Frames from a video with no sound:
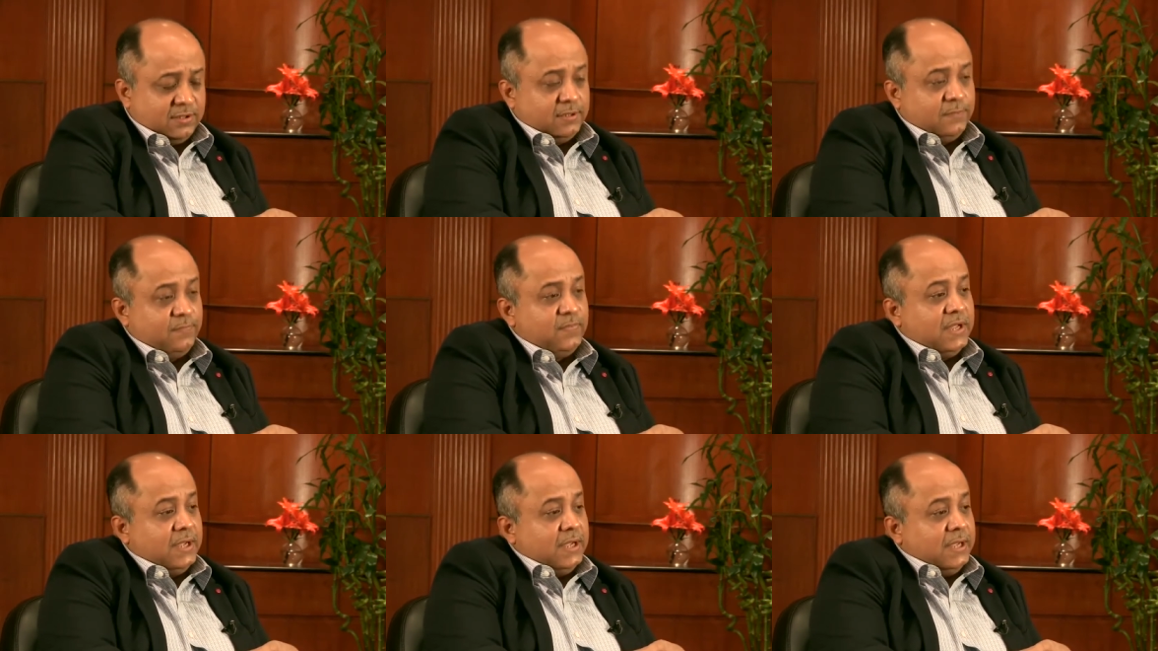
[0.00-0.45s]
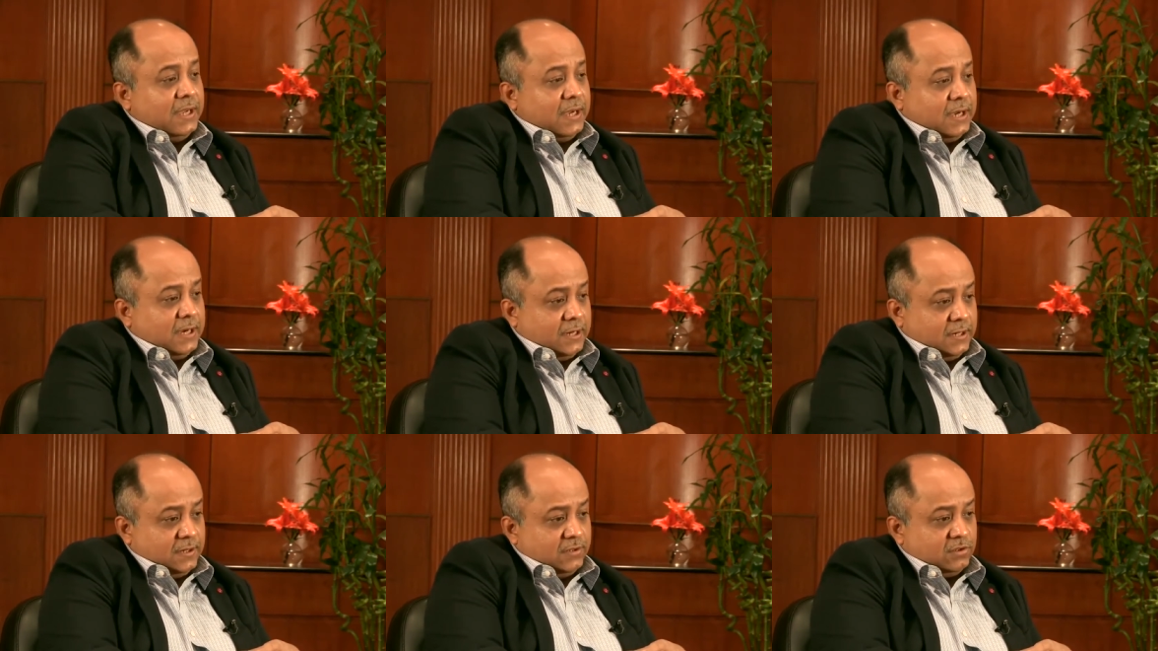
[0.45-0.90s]

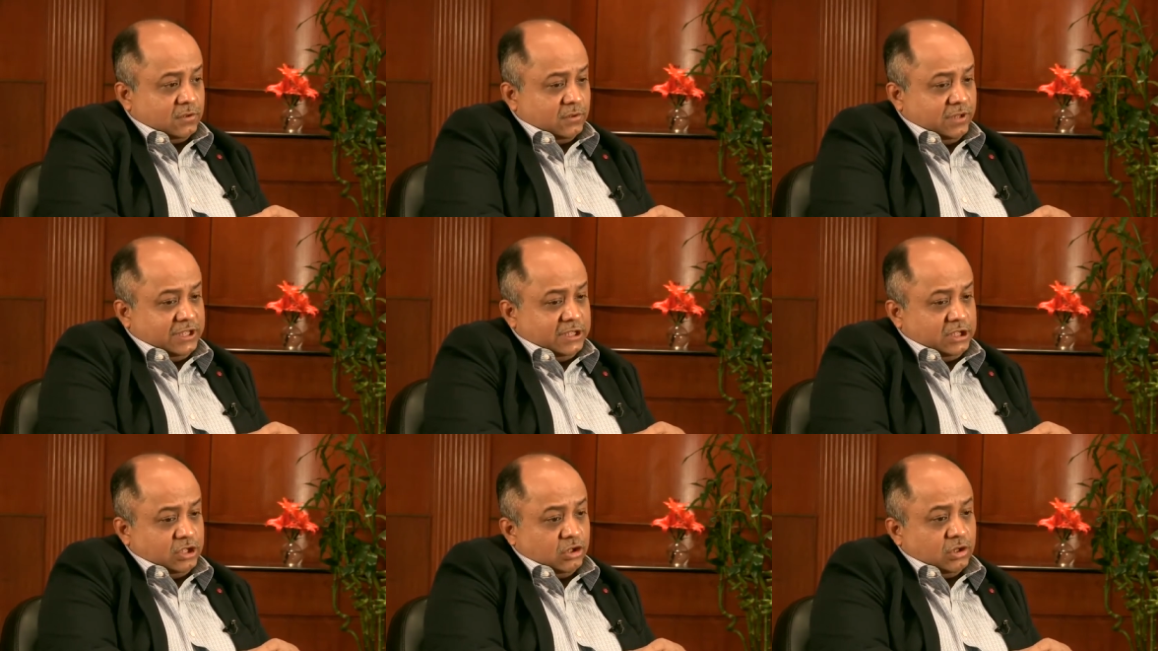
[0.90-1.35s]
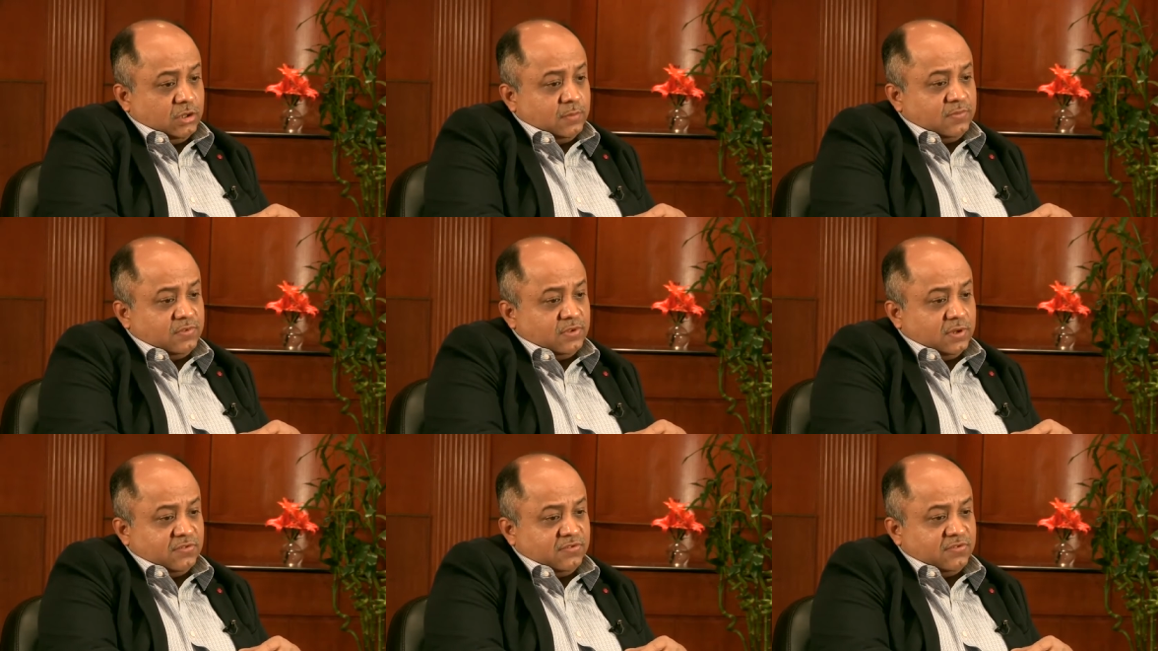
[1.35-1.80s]
Uh, uh, so in
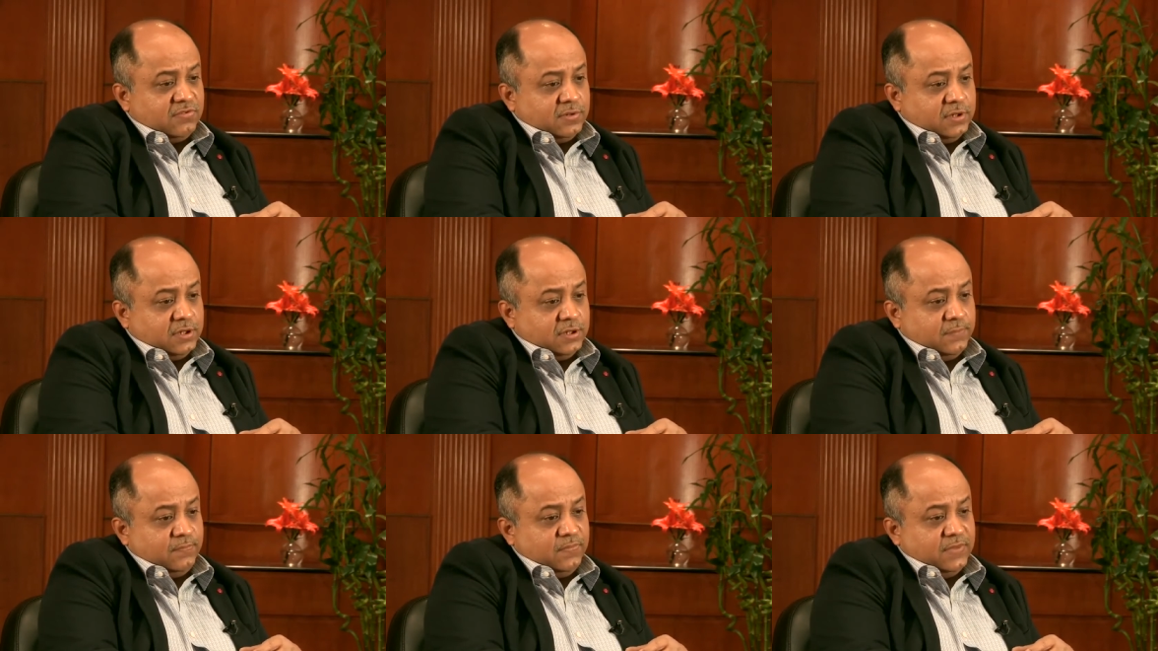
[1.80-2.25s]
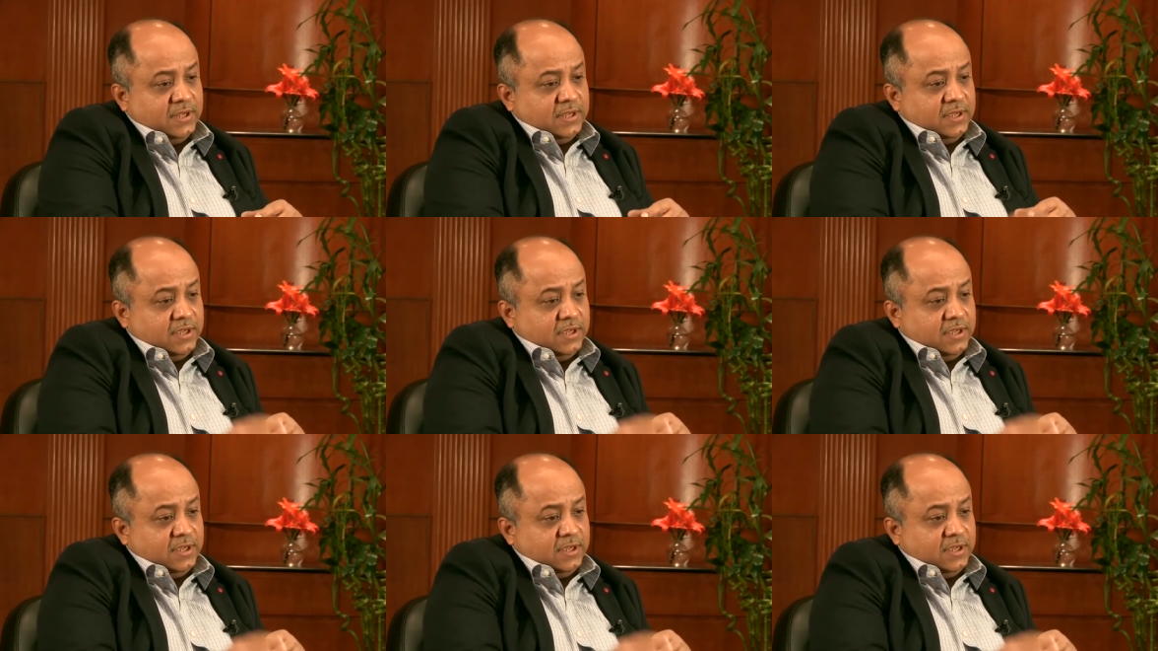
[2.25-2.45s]
terms of, uh,